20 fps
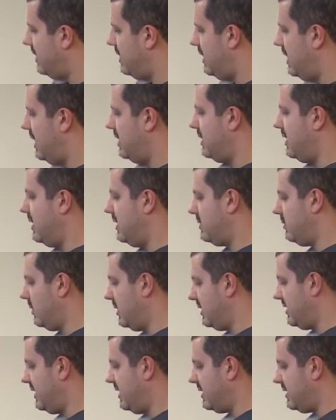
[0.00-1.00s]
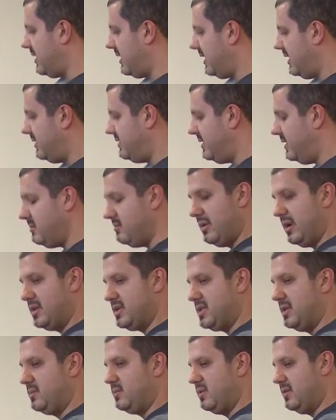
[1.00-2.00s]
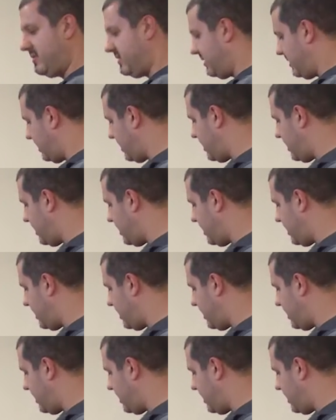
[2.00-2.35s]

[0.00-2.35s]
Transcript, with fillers: And the one thing that I didn't mention was